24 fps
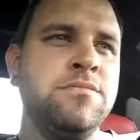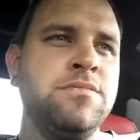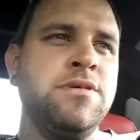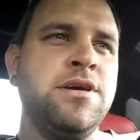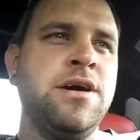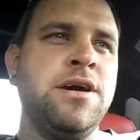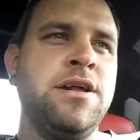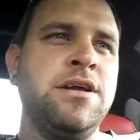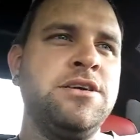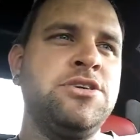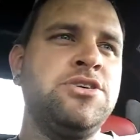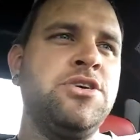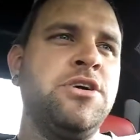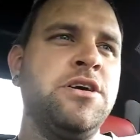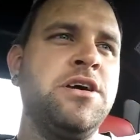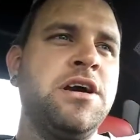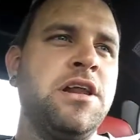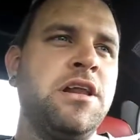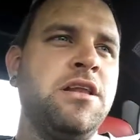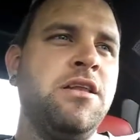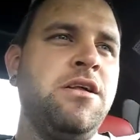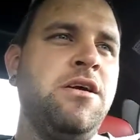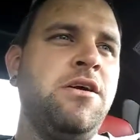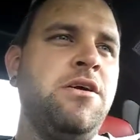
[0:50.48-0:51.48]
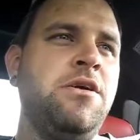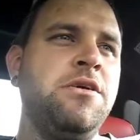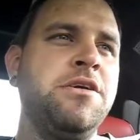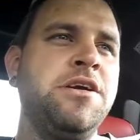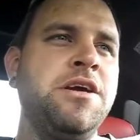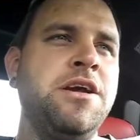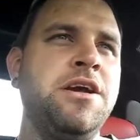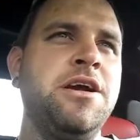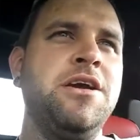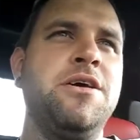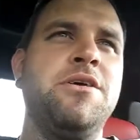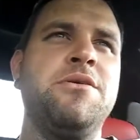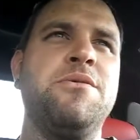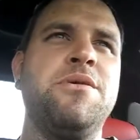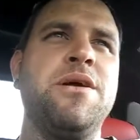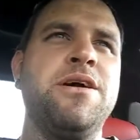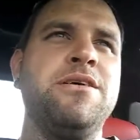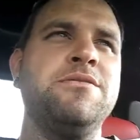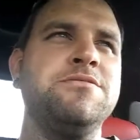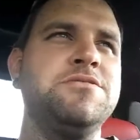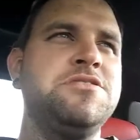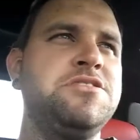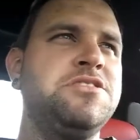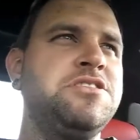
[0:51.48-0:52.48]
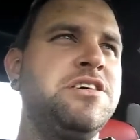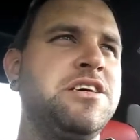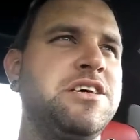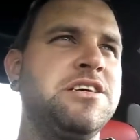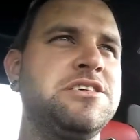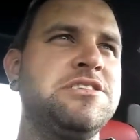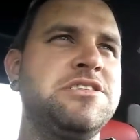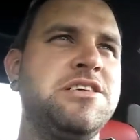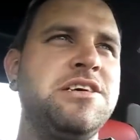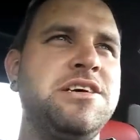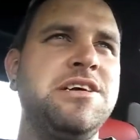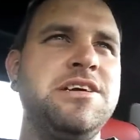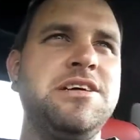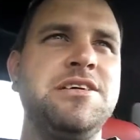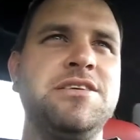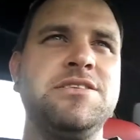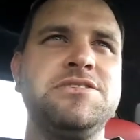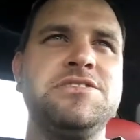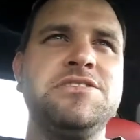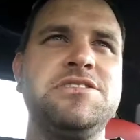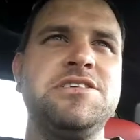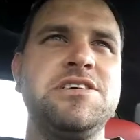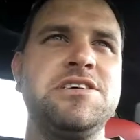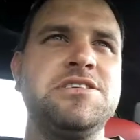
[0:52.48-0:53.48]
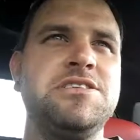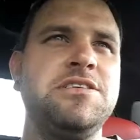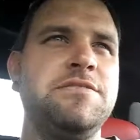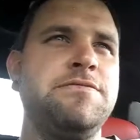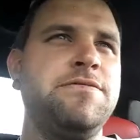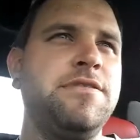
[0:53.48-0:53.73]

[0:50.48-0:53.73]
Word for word: kind of trucking along here around 60 and a 65,